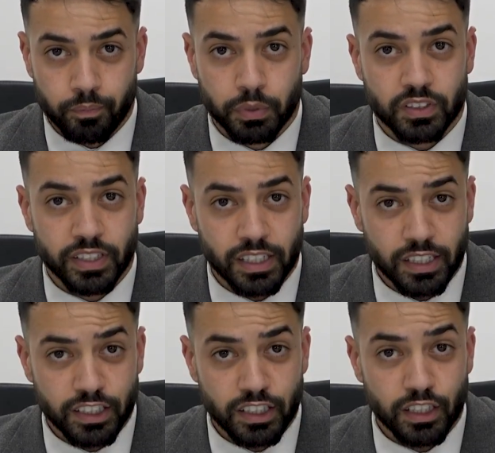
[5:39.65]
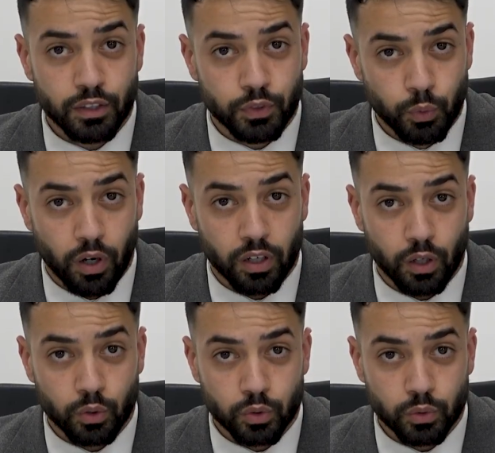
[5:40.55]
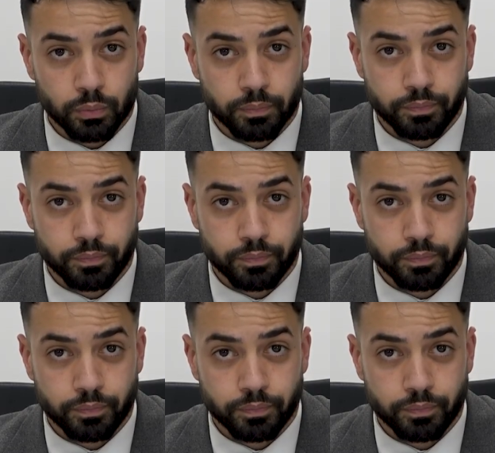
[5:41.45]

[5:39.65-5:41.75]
particularly if you aren't local.